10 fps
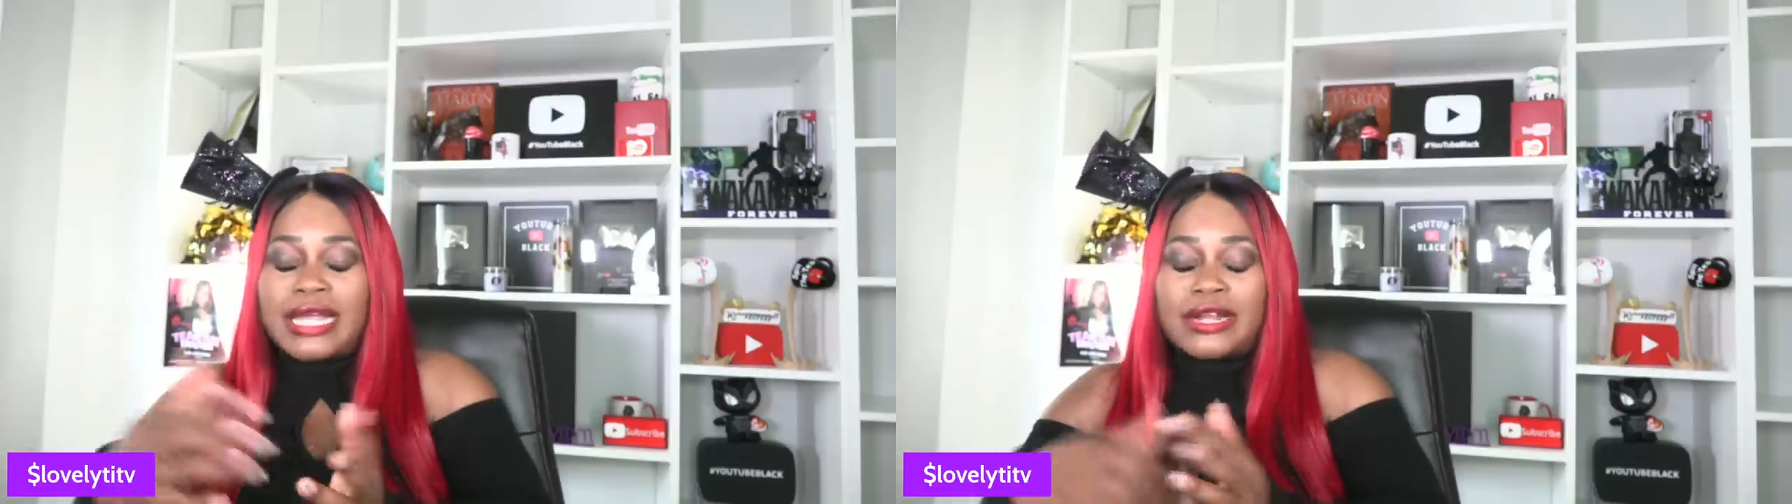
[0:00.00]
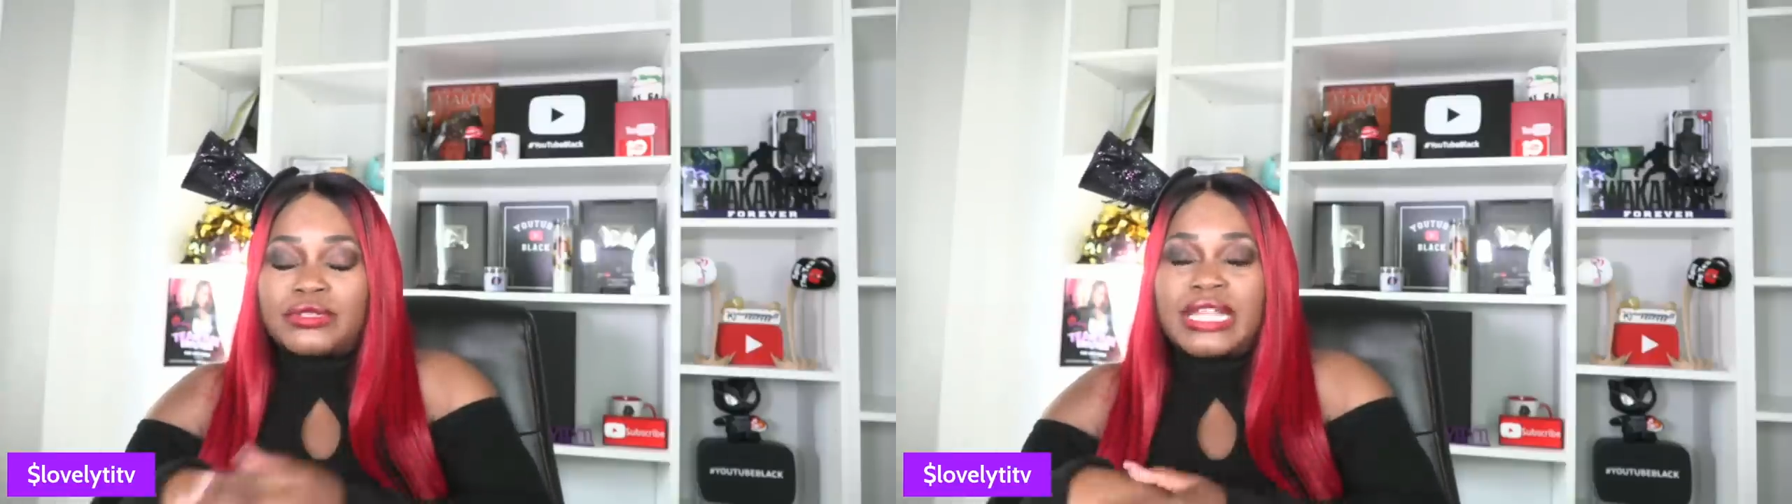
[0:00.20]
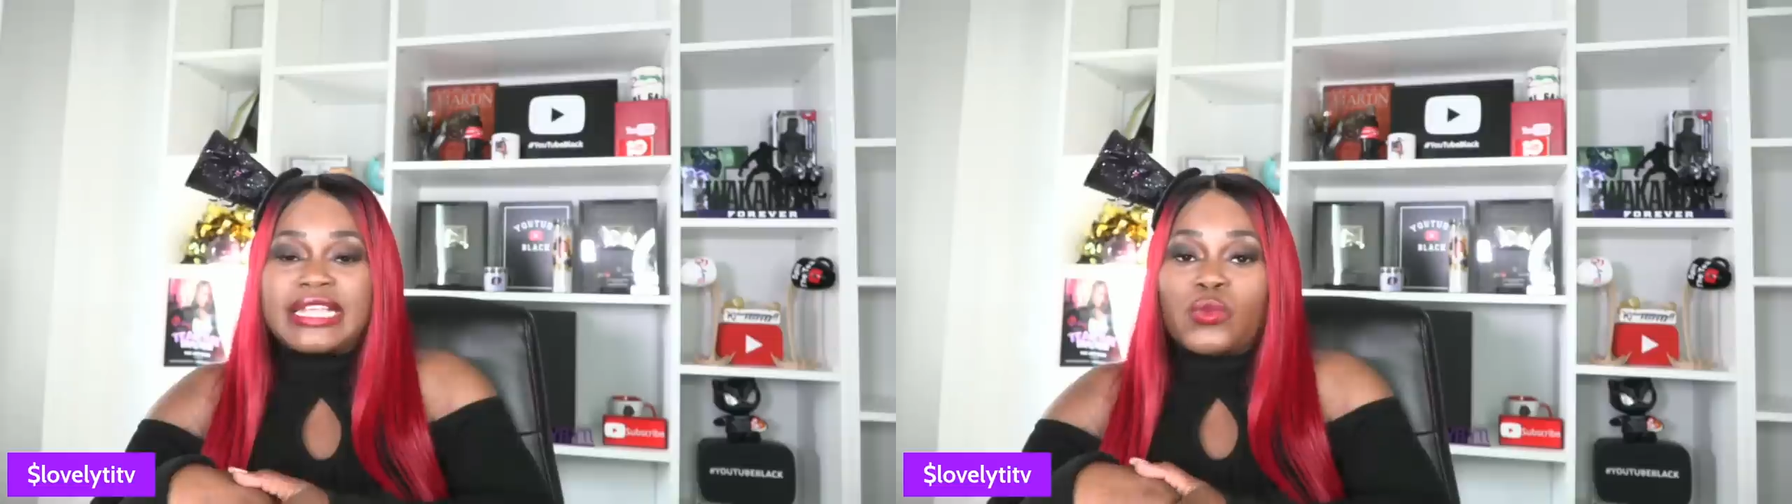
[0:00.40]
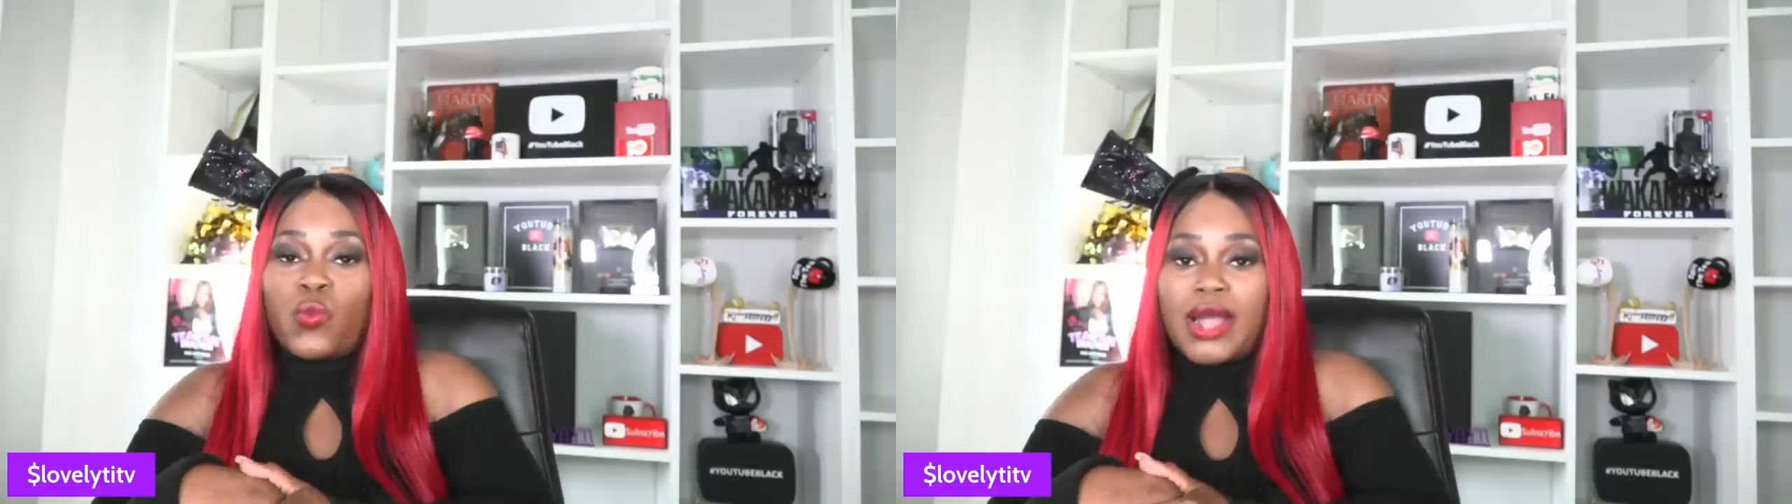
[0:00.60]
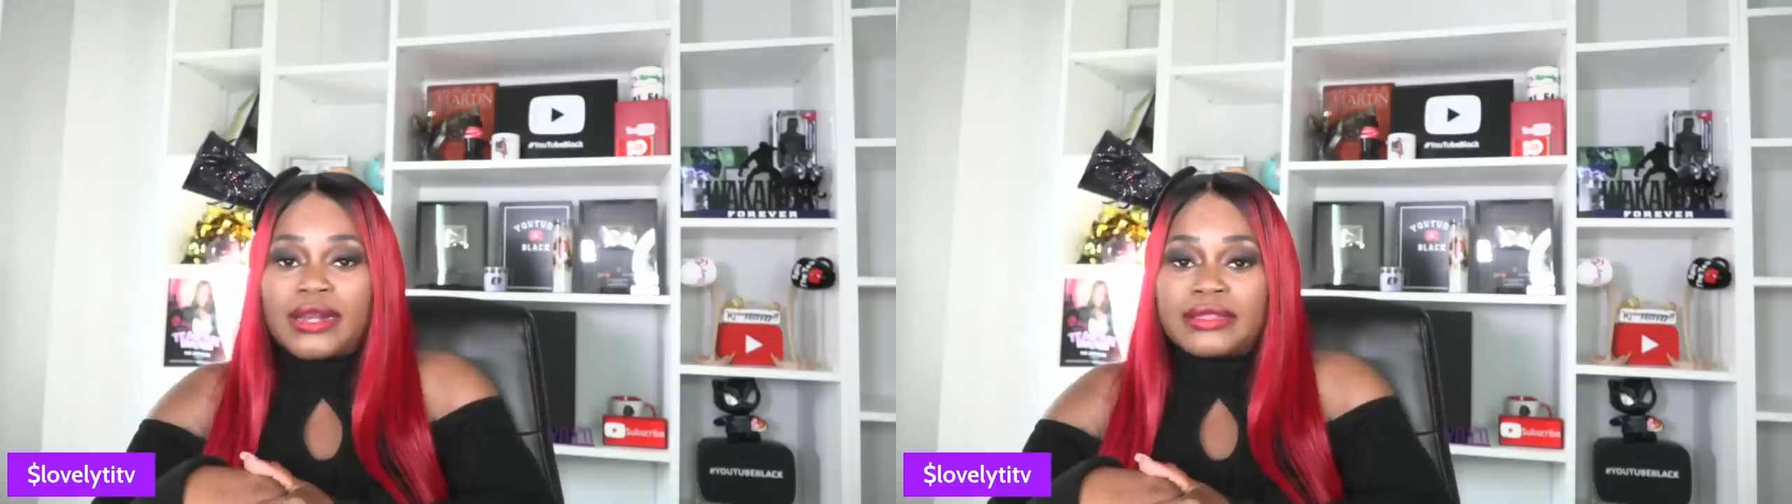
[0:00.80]
I don't think he
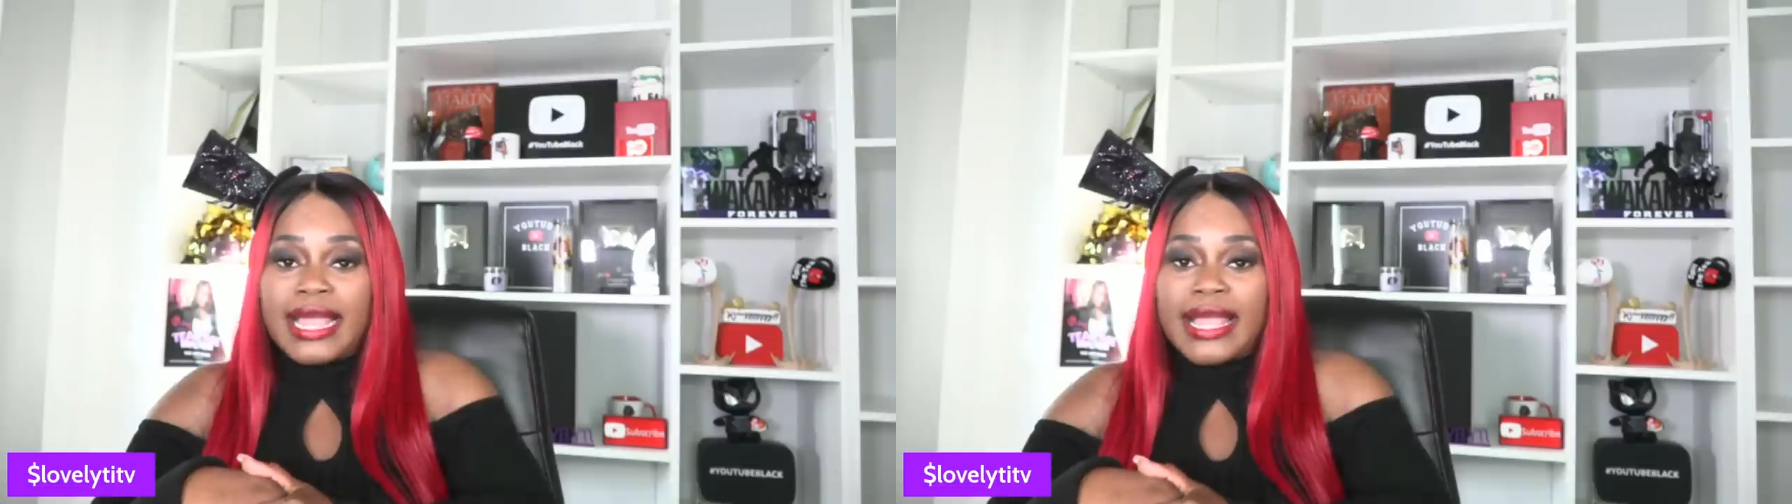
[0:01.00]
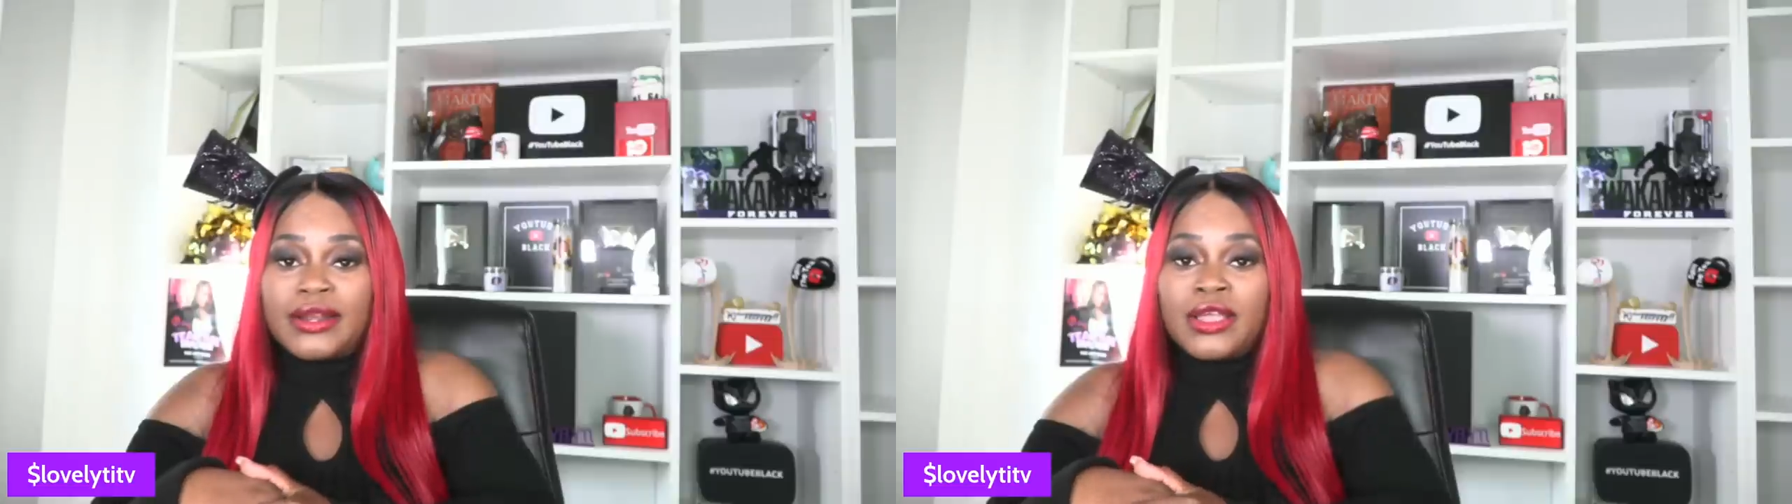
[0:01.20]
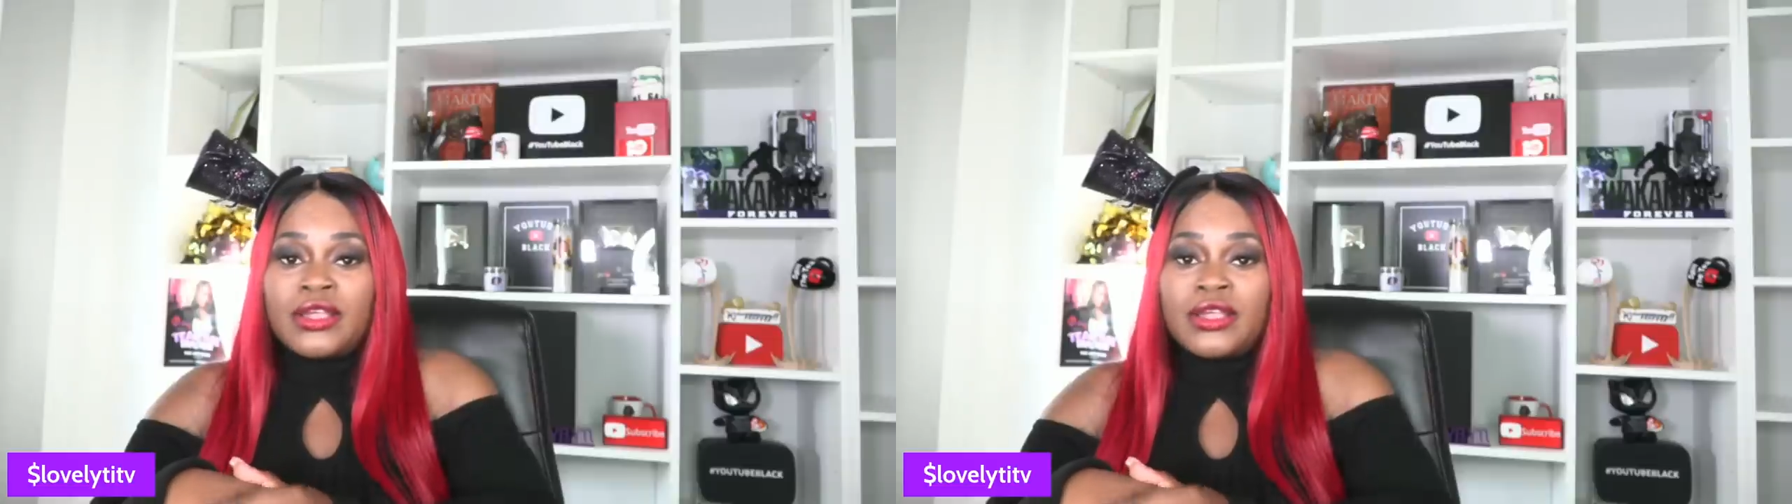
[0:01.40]
wanted that.